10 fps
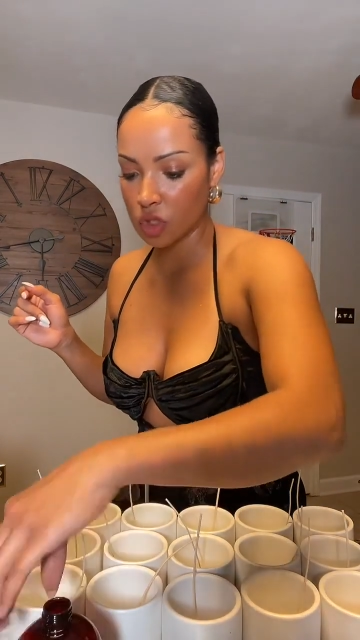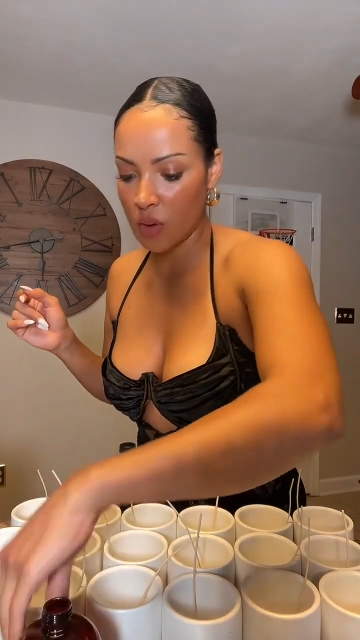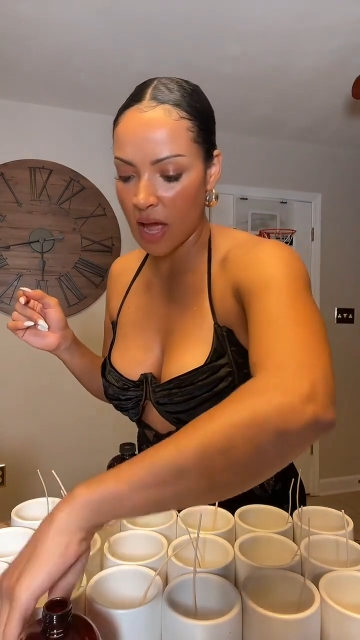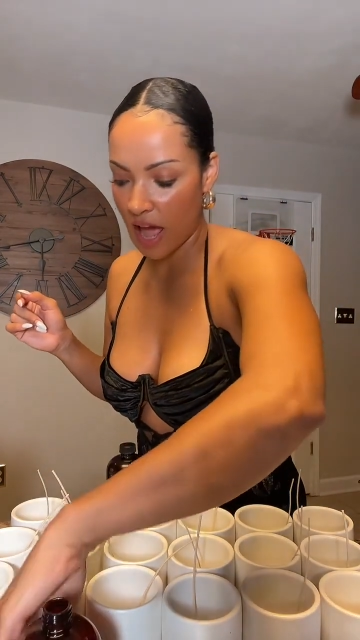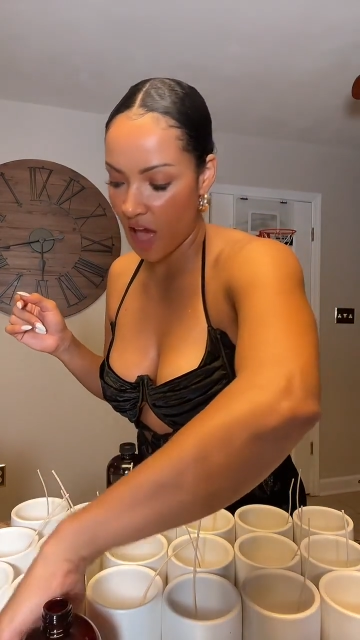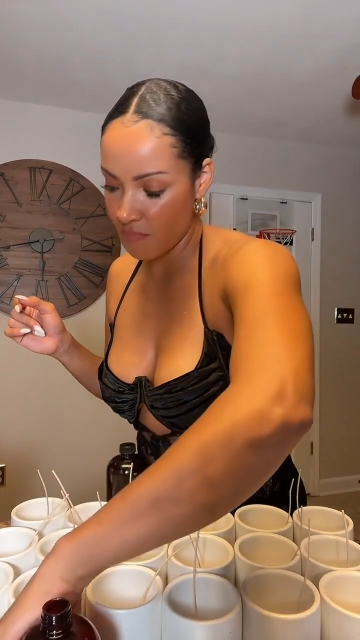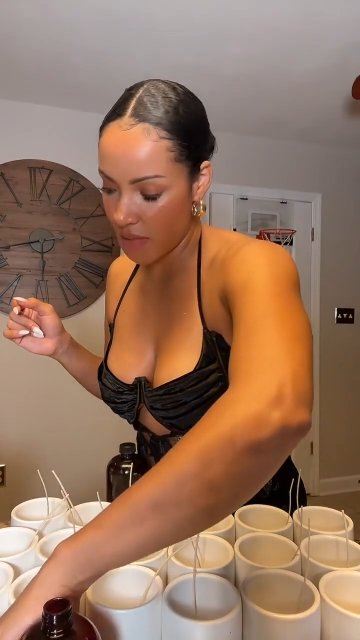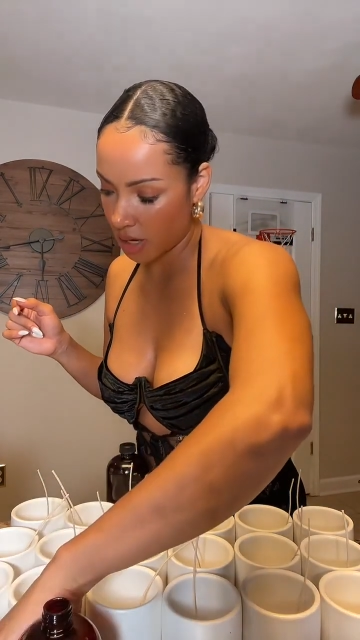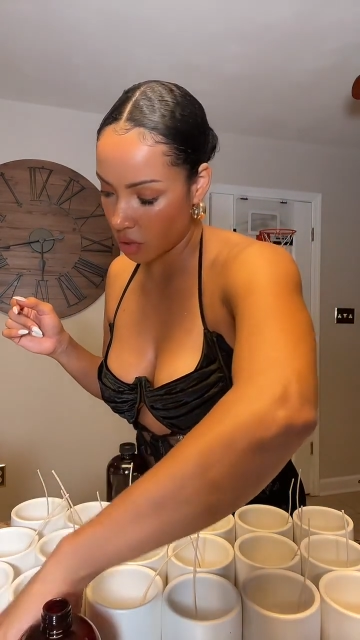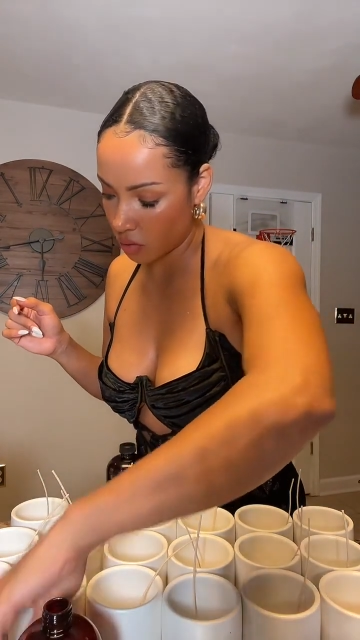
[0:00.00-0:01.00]
Do I
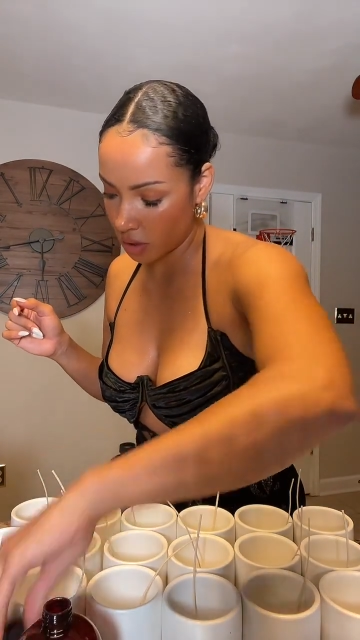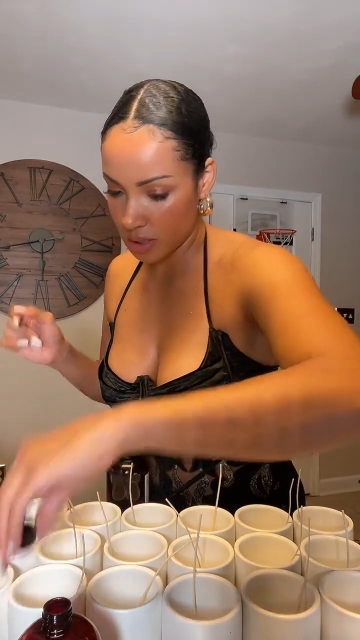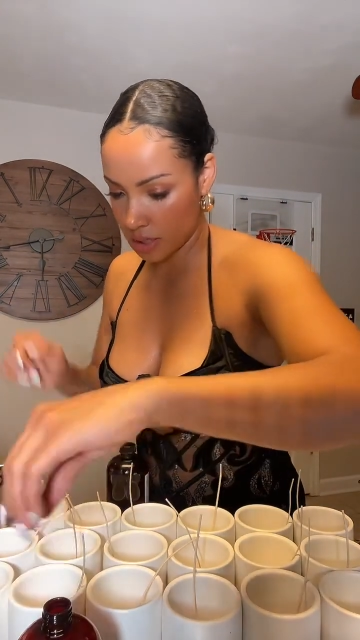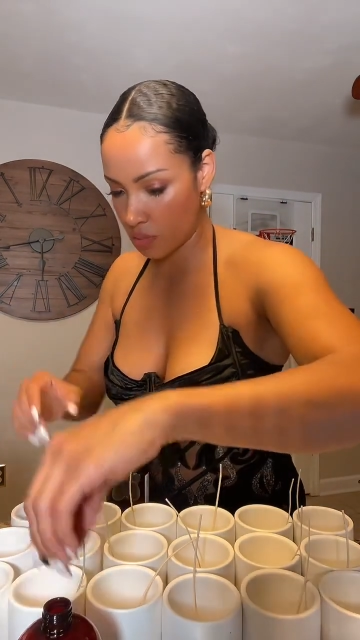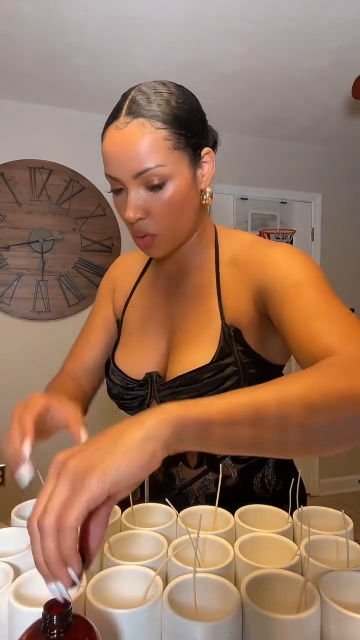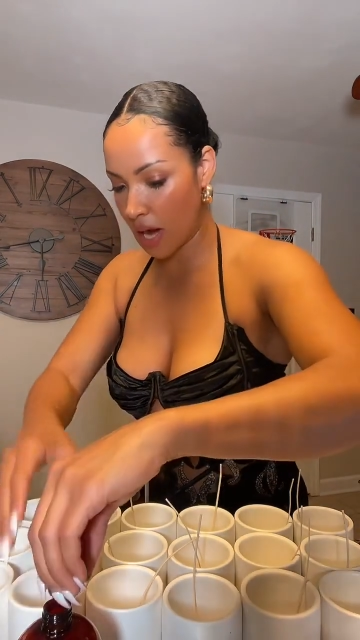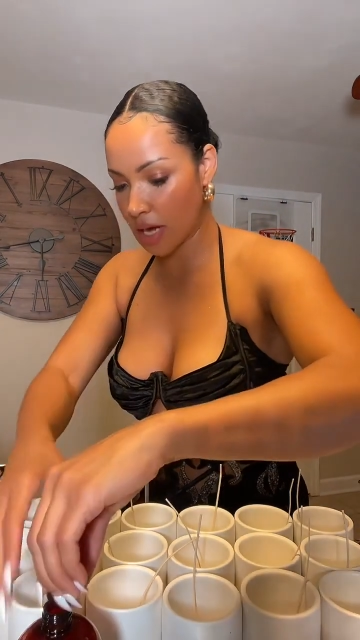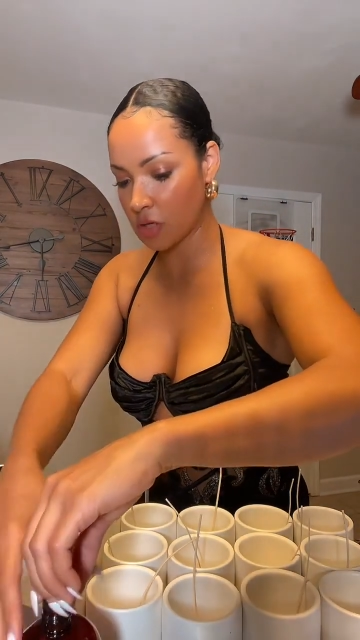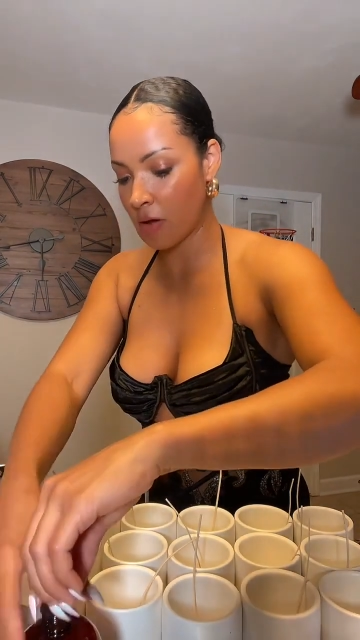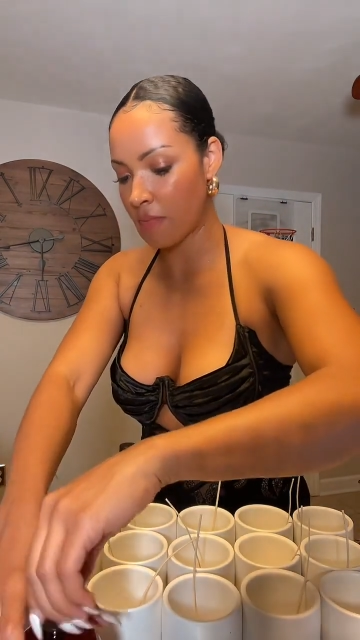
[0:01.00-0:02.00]
have Magnolia anymore?
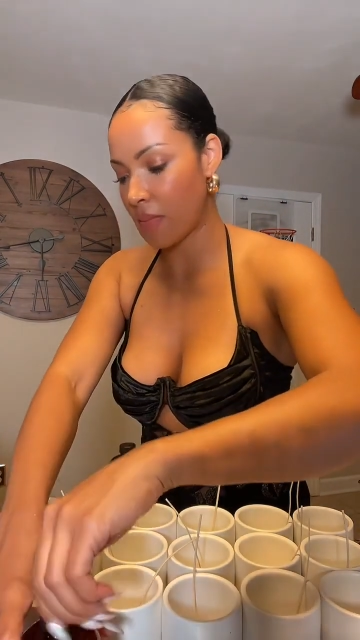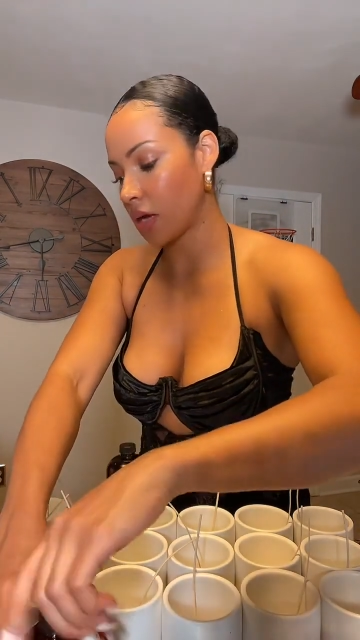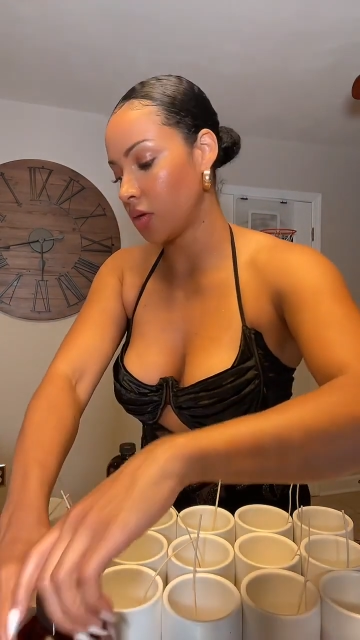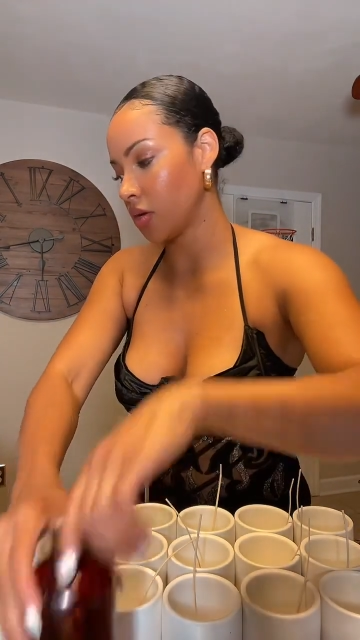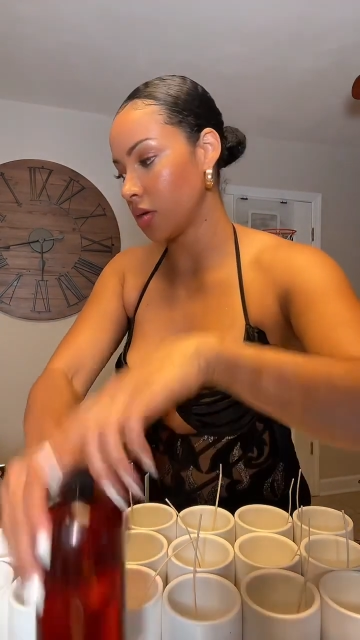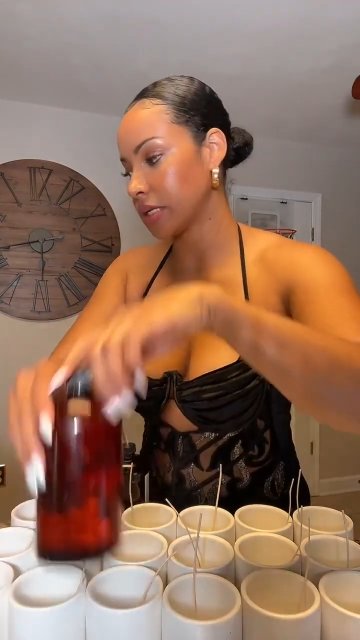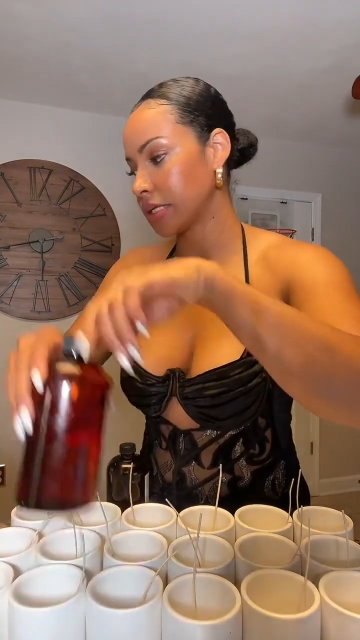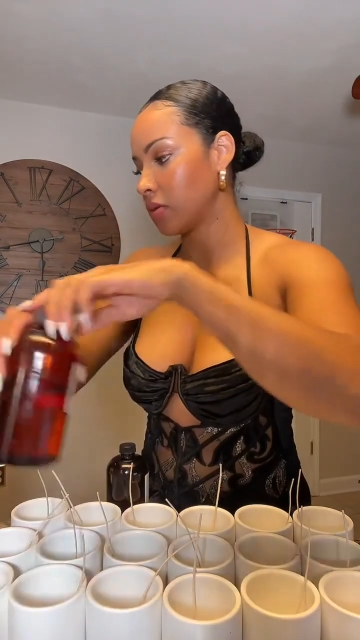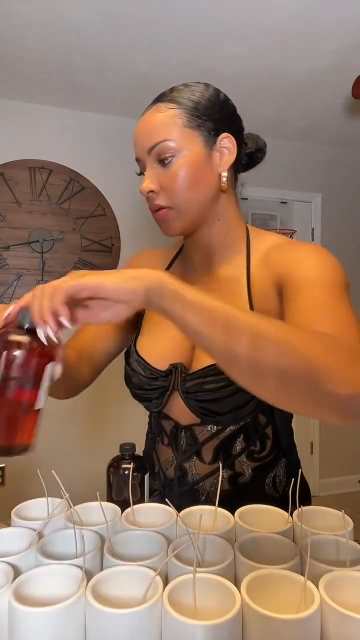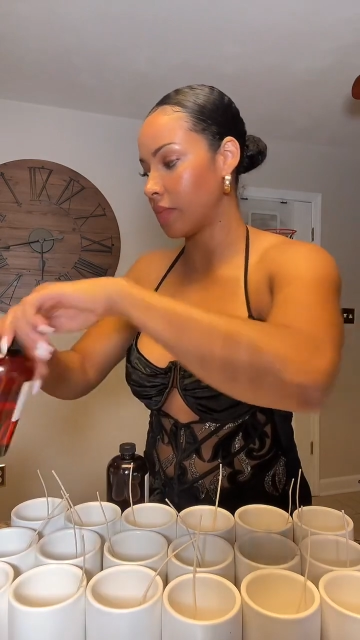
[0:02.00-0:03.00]
I do have Magnolia
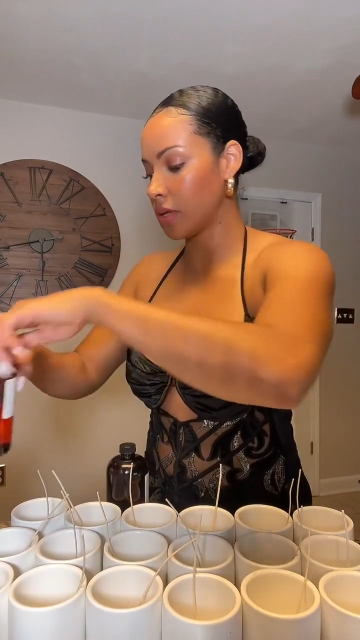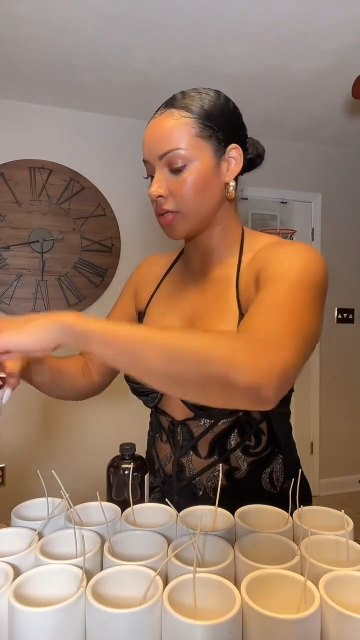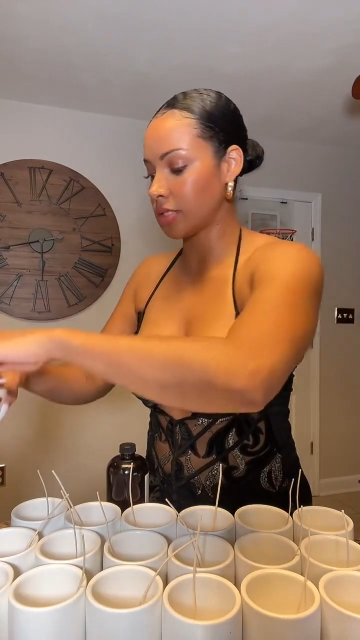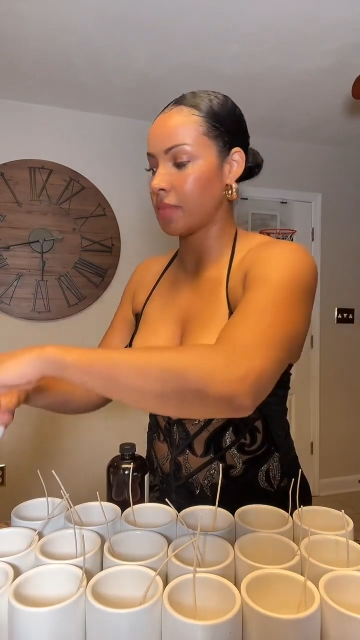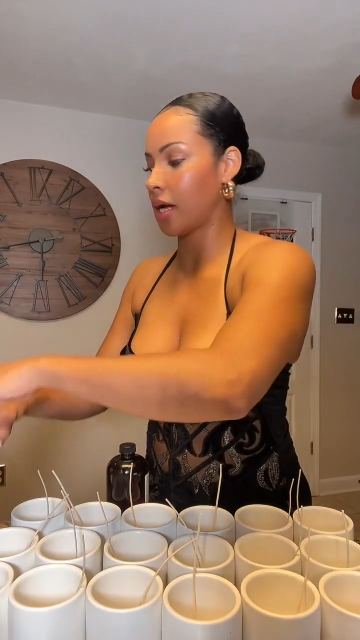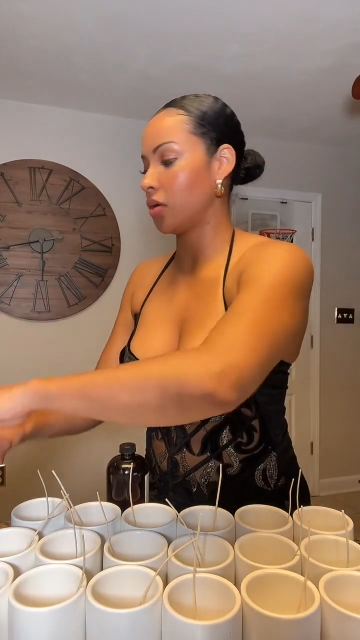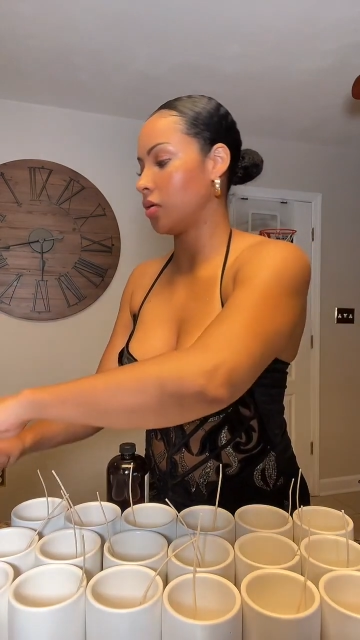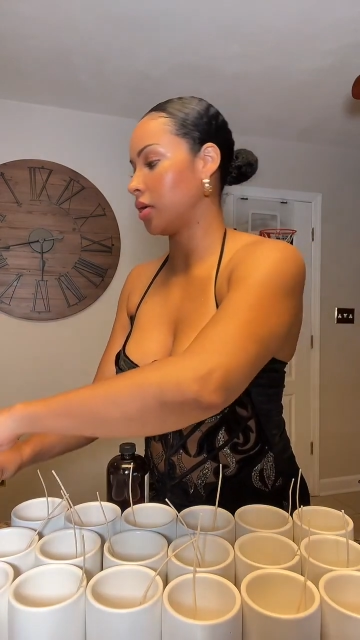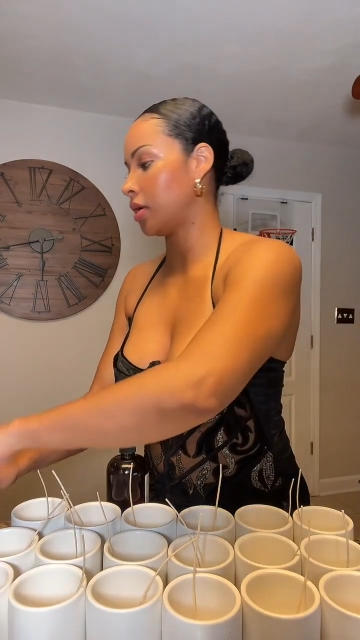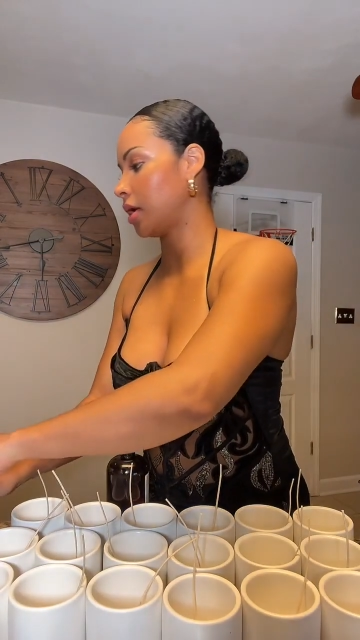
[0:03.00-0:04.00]
because I'm not using
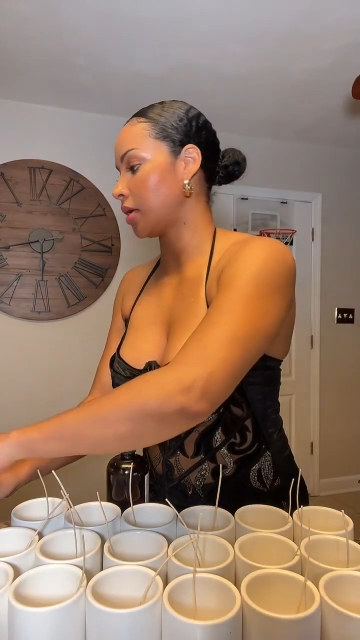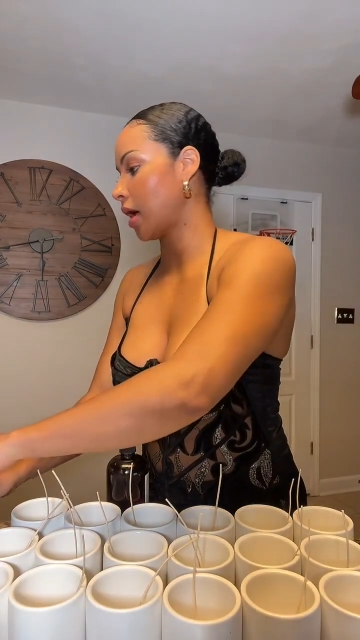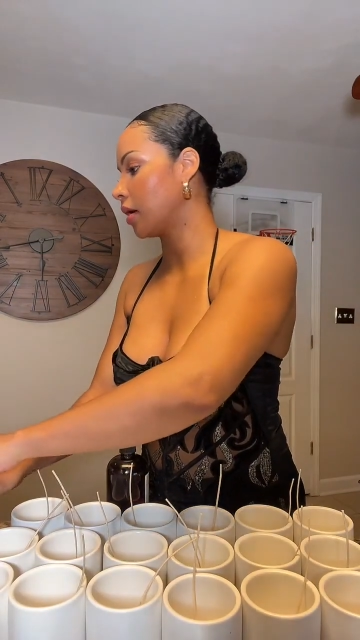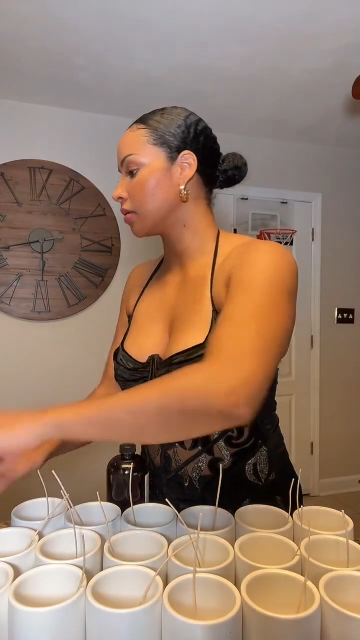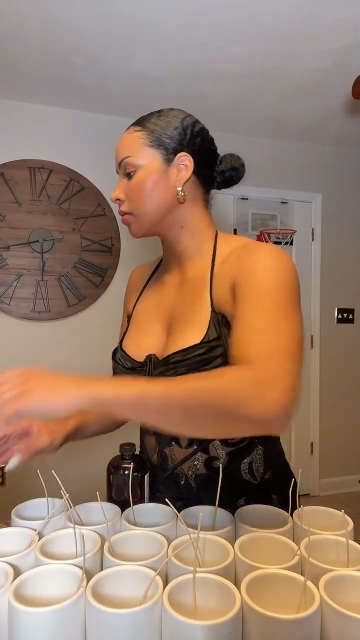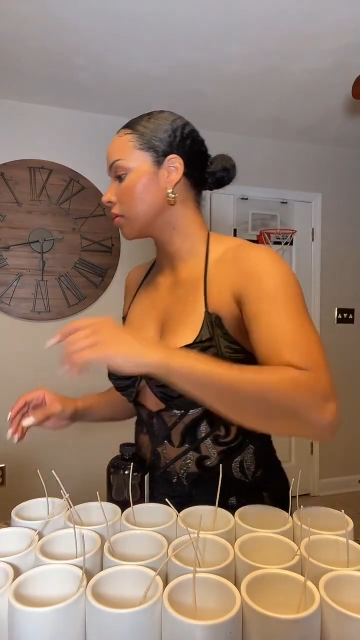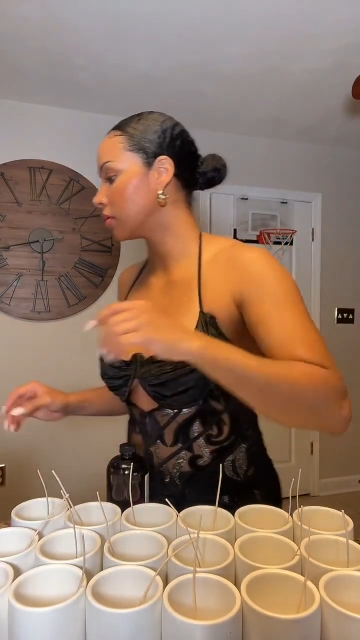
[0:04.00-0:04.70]
Magnolia like that.